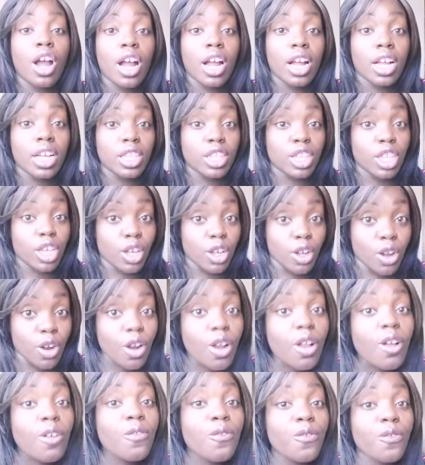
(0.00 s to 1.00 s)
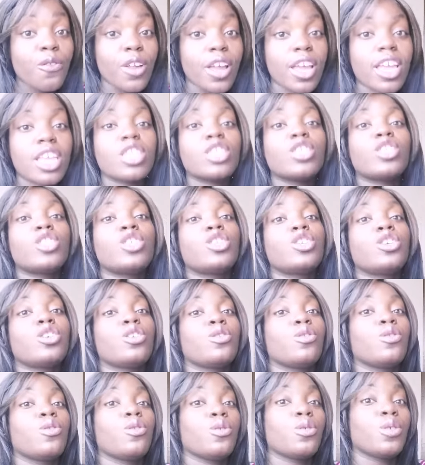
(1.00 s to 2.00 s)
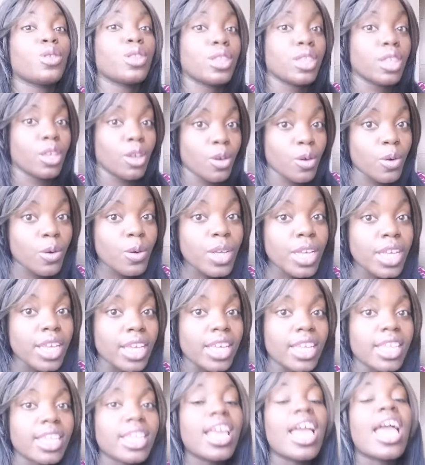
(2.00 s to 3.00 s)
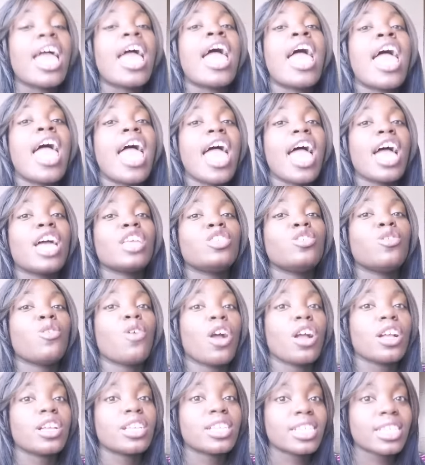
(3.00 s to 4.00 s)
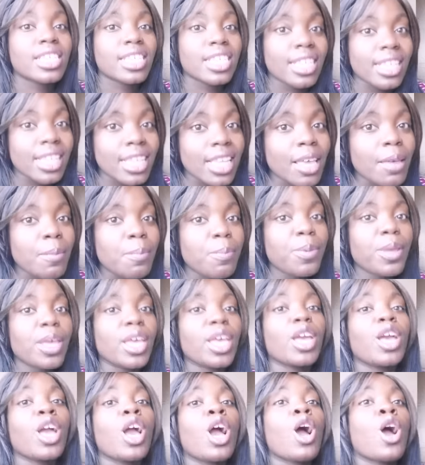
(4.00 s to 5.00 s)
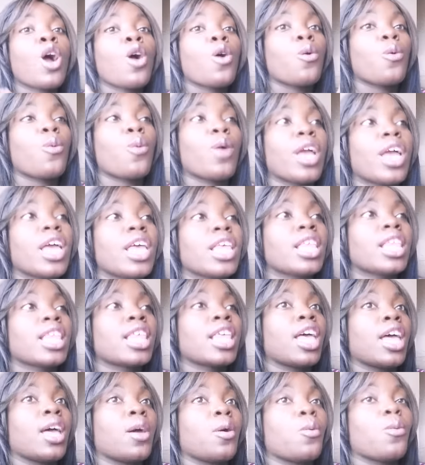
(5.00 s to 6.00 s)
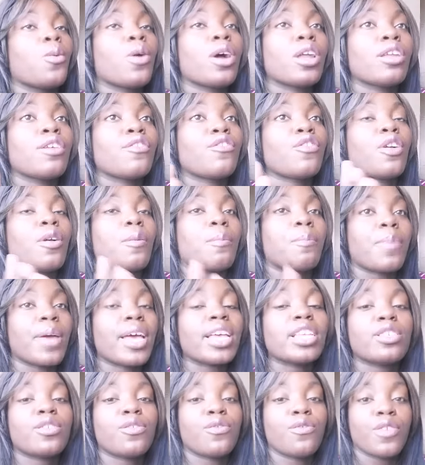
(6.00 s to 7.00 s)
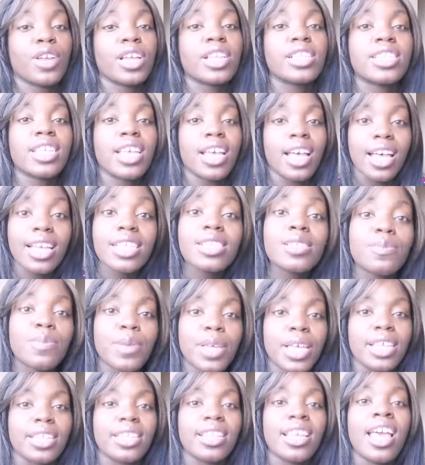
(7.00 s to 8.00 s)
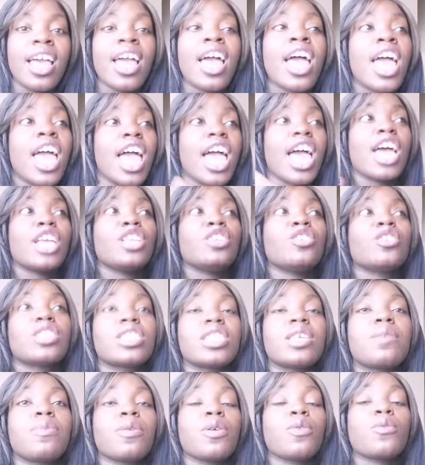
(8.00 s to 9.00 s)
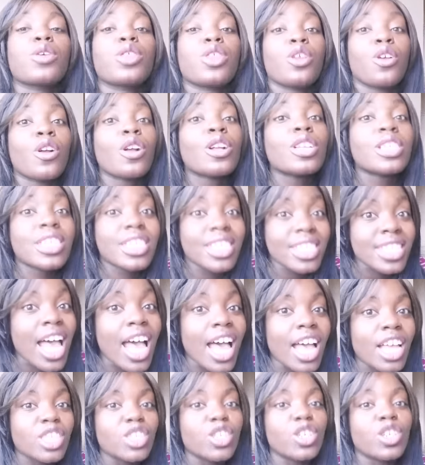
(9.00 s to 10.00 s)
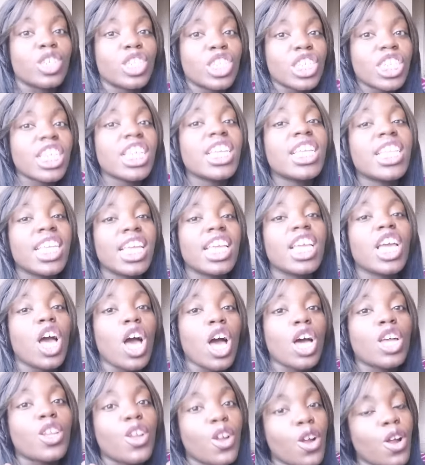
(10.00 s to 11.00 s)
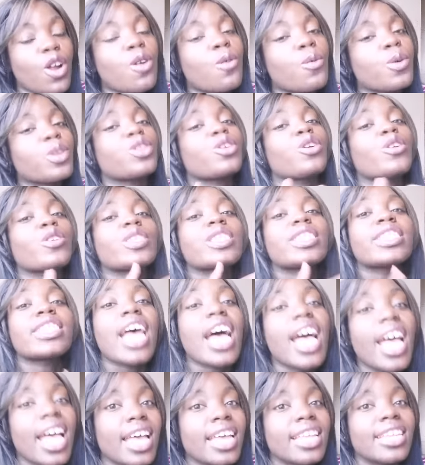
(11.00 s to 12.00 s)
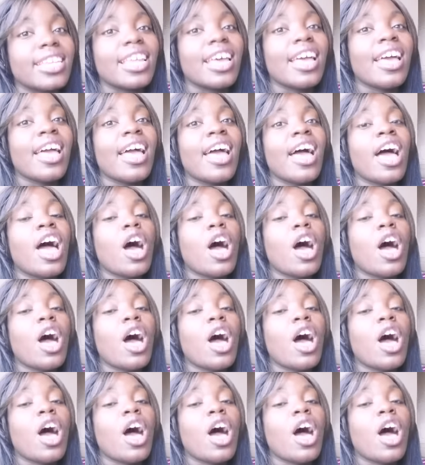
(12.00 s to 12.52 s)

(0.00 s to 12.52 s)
are the girlfriend to the queen, and you are sleeping with one of her best friend's husband, and you're sleeping with her son, you're cheating on her with her son,